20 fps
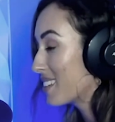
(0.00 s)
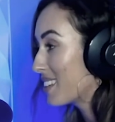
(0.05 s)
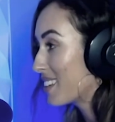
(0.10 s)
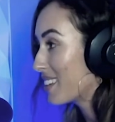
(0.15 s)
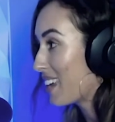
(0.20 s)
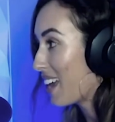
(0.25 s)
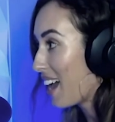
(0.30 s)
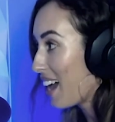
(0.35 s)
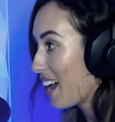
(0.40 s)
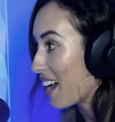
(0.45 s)

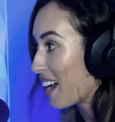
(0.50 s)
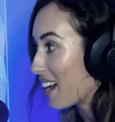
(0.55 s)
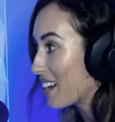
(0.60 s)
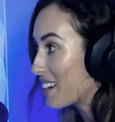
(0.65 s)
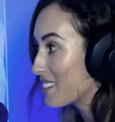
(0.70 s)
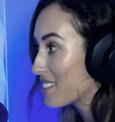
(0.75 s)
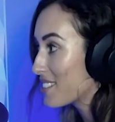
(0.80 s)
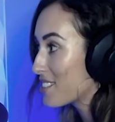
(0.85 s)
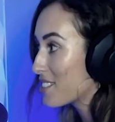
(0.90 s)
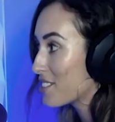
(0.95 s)
that yeah.
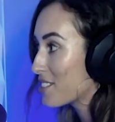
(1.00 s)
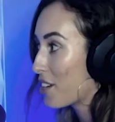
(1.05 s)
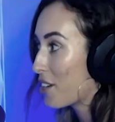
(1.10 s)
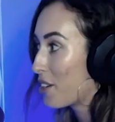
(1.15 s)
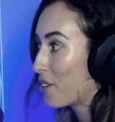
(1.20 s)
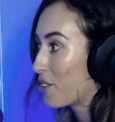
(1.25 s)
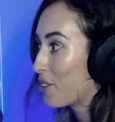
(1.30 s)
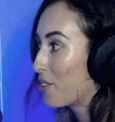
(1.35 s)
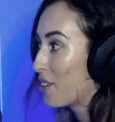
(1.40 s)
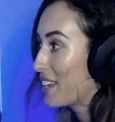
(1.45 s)
exactly
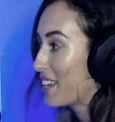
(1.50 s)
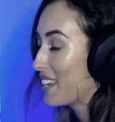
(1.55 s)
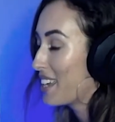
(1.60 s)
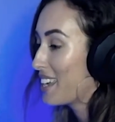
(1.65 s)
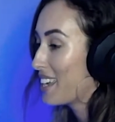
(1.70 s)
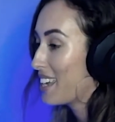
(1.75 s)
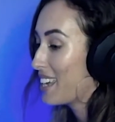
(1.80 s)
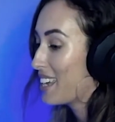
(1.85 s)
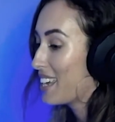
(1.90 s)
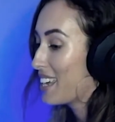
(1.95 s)
so
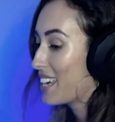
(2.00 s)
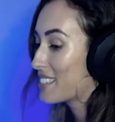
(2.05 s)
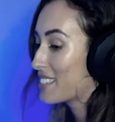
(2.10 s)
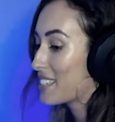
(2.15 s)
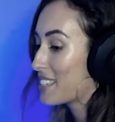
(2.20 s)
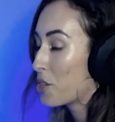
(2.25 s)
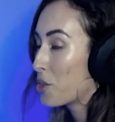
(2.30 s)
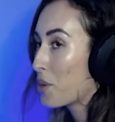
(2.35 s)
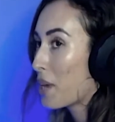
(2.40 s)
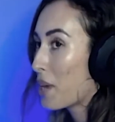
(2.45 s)
it's
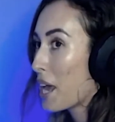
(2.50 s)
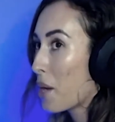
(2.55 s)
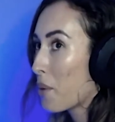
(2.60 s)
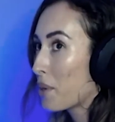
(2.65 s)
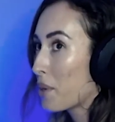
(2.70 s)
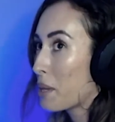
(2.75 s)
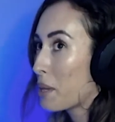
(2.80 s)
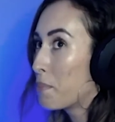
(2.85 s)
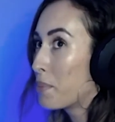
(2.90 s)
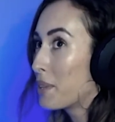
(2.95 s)
like you can't
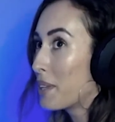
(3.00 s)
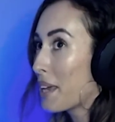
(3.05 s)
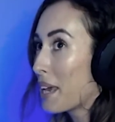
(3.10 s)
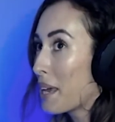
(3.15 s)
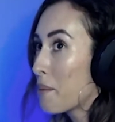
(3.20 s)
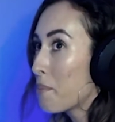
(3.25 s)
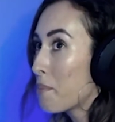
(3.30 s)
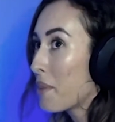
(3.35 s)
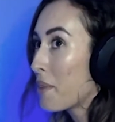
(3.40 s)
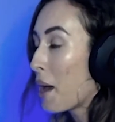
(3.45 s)
really
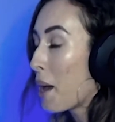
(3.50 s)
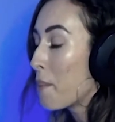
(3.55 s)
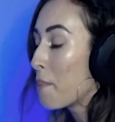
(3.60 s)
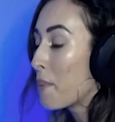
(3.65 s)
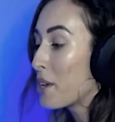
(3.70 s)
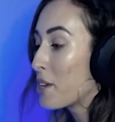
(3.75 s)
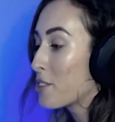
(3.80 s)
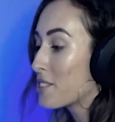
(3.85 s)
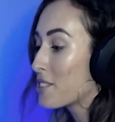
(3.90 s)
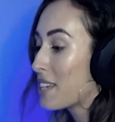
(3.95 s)
blame them,
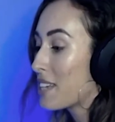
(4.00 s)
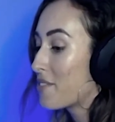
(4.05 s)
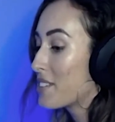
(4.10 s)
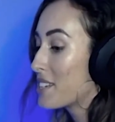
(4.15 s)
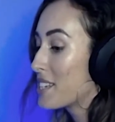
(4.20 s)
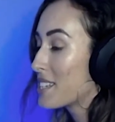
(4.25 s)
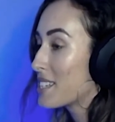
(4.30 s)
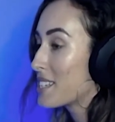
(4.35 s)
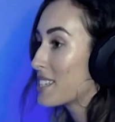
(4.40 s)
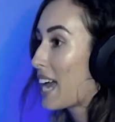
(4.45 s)
but you just have
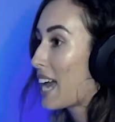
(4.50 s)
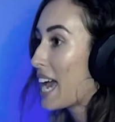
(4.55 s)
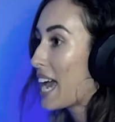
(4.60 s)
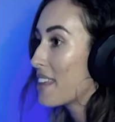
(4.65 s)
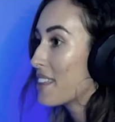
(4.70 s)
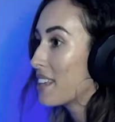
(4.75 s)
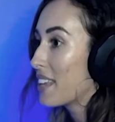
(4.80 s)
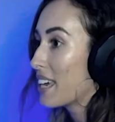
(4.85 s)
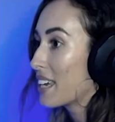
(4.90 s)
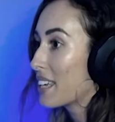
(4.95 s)
to
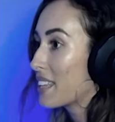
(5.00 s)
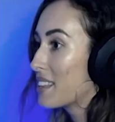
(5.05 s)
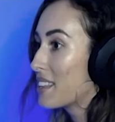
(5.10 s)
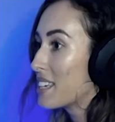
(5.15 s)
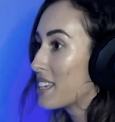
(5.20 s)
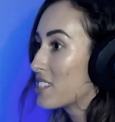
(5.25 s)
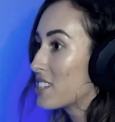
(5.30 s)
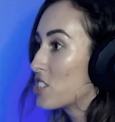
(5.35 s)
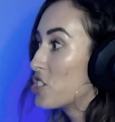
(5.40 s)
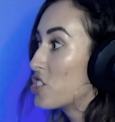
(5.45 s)
decide that like
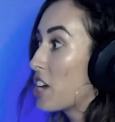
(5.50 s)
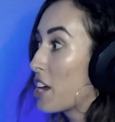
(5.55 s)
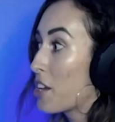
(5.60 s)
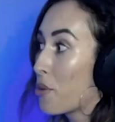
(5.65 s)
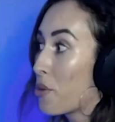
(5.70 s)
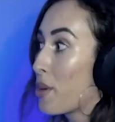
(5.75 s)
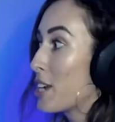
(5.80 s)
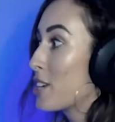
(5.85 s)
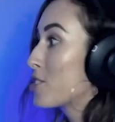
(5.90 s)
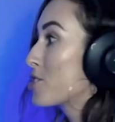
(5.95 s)
this
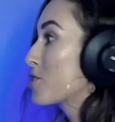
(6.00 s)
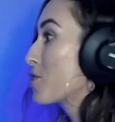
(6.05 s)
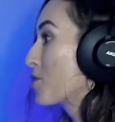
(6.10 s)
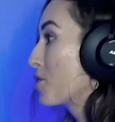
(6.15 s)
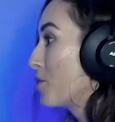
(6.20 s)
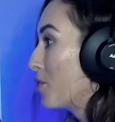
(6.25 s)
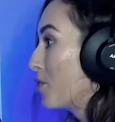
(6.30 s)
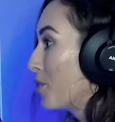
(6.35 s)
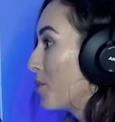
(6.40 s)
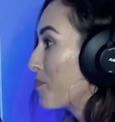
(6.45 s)

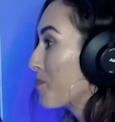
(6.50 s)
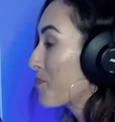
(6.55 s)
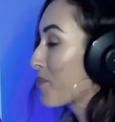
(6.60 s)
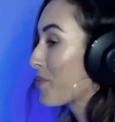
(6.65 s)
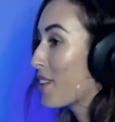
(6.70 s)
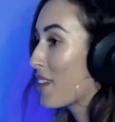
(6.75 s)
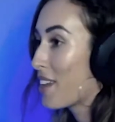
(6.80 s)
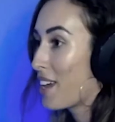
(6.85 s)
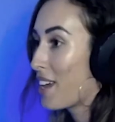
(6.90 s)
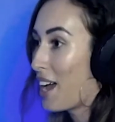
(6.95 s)
generational
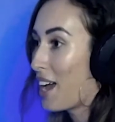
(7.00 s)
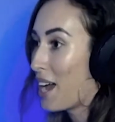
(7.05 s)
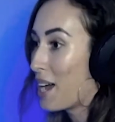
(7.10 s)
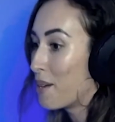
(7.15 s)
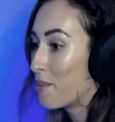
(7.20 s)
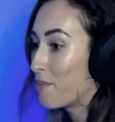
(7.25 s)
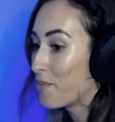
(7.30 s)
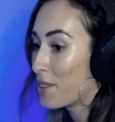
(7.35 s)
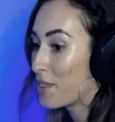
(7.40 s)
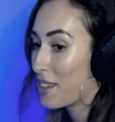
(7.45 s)

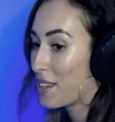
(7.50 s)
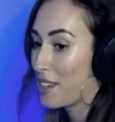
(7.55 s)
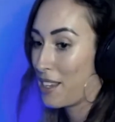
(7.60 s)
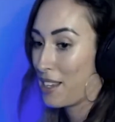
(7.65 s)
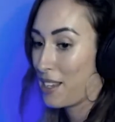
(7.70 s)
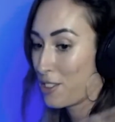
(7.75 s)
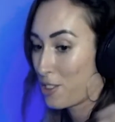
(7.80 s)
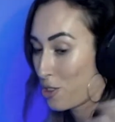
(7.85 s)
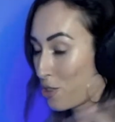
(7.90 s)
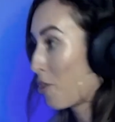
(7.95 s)
um,
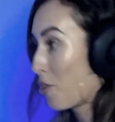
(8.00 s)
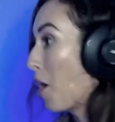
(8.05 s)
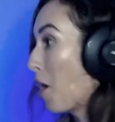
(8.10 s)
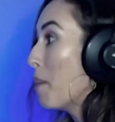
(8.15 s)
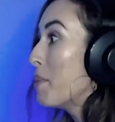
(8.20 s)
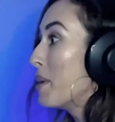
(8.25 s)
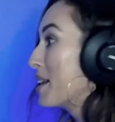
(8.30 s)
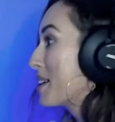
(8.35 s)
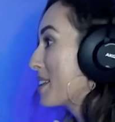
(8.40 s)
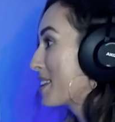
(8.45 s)

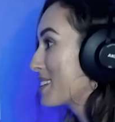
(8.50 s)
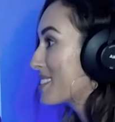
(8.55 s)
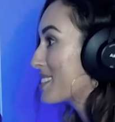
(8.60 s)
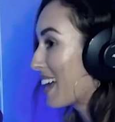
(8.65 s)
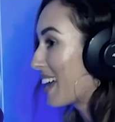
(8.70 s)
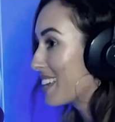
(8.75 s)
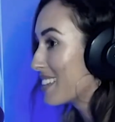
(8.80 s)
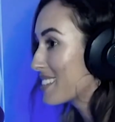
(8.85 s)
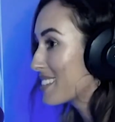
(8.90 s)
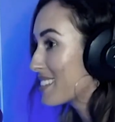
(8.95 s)
trauma, in a
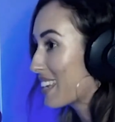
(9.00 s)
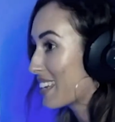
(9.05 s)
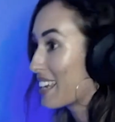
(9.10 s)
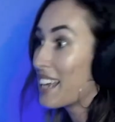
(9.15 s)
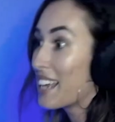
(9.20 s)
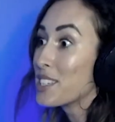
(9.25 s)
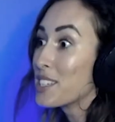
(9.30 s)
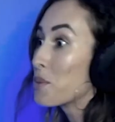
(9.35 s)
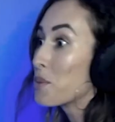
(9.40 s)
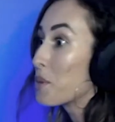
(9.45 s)
sense, like
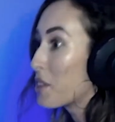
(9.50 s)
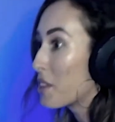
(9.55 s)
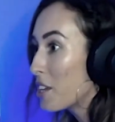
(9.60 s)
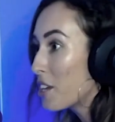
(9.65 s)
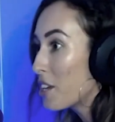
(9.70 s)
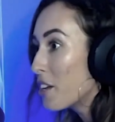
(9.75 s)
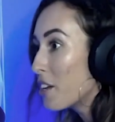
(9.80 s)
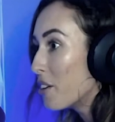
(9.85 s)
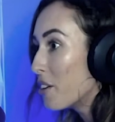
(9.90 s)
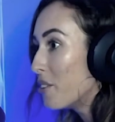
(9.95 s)
it ends right. with
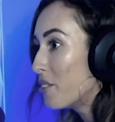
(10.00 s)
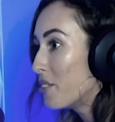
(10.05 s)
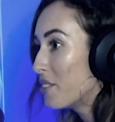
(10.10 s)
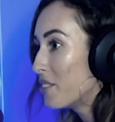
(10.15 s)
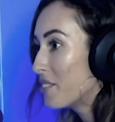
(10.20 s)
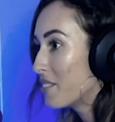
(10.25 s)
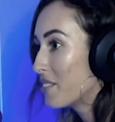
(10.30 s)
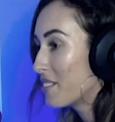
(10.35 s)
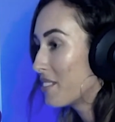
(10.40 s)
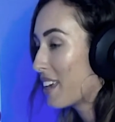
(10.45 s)
you,
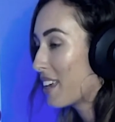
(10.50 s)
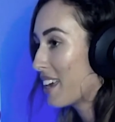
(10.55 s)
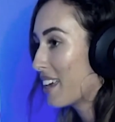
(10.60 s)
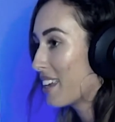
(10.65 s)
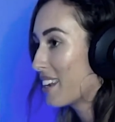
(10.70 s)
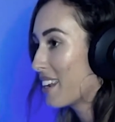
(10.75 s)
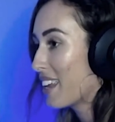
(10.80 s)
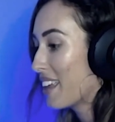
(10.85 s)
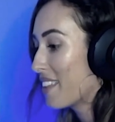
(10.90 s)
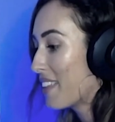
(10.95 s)
right.
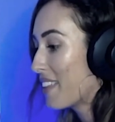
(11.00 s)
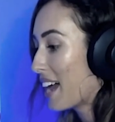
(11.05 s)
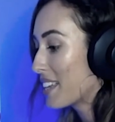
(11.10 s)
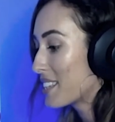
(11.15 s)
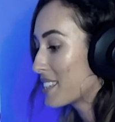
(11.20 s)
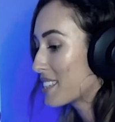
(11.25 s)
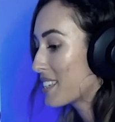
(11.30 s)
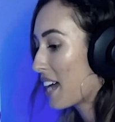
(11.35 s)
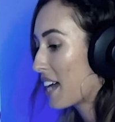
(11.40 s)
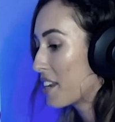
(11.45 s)
and and
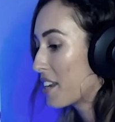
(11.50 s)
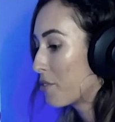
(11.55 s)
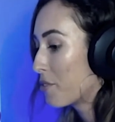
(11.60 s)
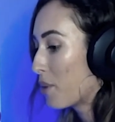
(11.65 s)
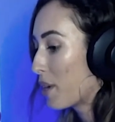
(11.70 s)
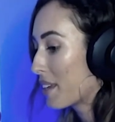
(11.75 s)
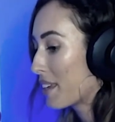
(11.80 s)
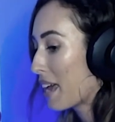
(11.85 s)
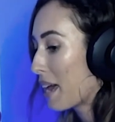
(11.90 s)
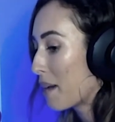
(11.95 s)
that's kind of
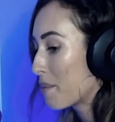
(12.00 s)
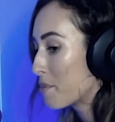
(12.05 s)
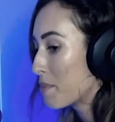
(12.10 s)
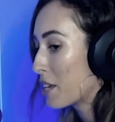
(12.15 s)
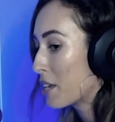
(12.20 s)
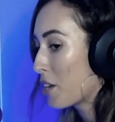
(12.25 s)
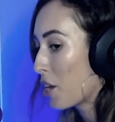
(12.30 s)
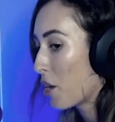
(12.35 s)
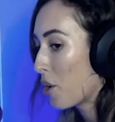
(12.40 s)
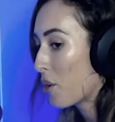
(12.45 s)
what kept
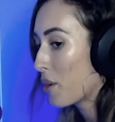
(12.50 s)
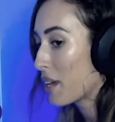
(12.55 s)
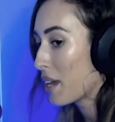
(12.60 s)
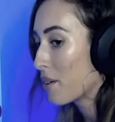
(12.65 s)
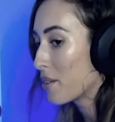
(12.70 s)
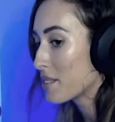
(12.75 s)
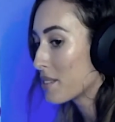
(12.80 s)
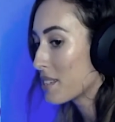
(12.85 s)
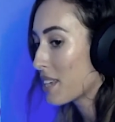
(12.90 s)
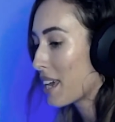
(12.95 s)
me going.
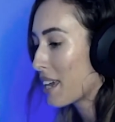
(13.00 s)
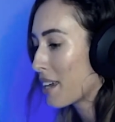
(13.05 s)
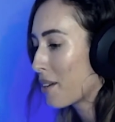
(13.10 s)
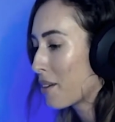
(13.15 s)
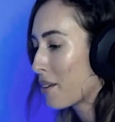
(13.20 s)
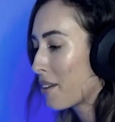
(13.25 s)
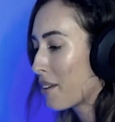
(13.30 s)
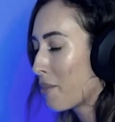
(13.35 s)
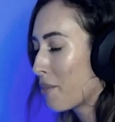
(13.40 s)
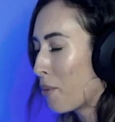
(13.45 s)
I was like,
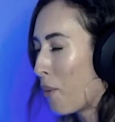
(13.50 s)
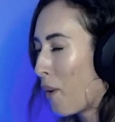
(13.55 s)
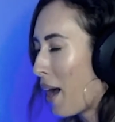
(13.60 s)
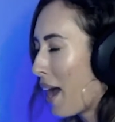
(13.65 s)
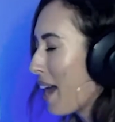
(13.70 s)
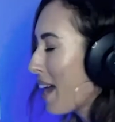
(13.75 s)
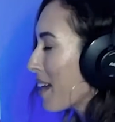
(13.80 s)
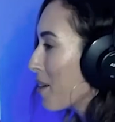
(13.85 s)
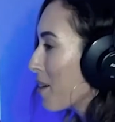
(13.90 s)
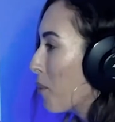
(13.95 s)

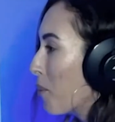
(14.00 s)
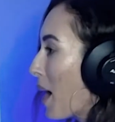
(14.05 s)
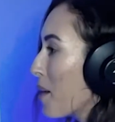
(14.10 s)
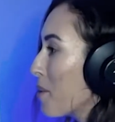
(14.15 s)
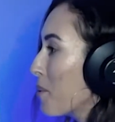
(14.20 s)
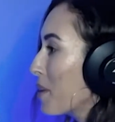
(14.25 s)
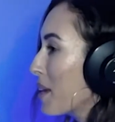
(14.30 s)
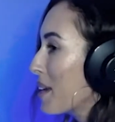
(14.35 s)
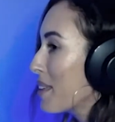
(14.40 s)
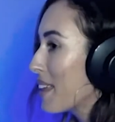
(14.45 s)
why why
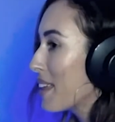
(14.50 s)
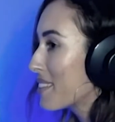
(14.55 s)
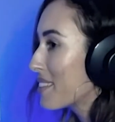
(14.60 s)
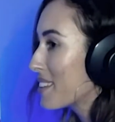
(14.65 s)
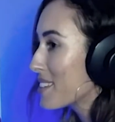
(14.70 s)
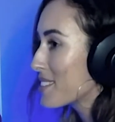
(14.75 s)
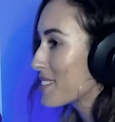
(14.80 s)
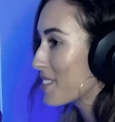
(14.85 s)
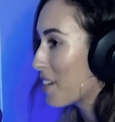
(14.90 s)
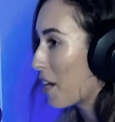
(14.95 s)
would I let
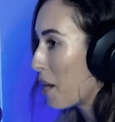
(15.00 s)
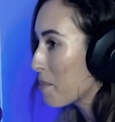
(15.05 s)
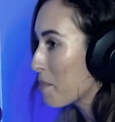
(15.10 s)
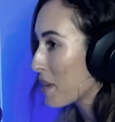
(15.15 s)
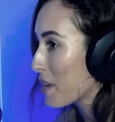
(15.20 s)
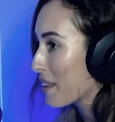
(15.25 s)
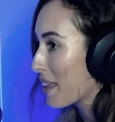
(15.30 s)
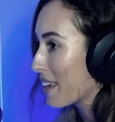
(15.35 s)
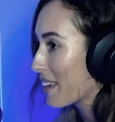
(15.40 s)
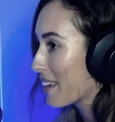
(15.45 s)
this stop
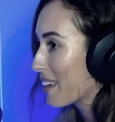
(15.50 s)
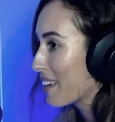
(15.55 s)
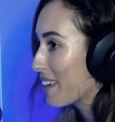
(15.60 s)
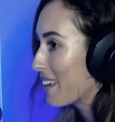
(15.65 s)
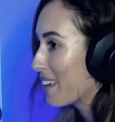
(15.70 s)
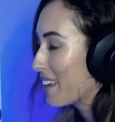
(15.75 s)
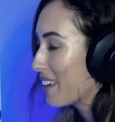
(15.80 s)
me? Like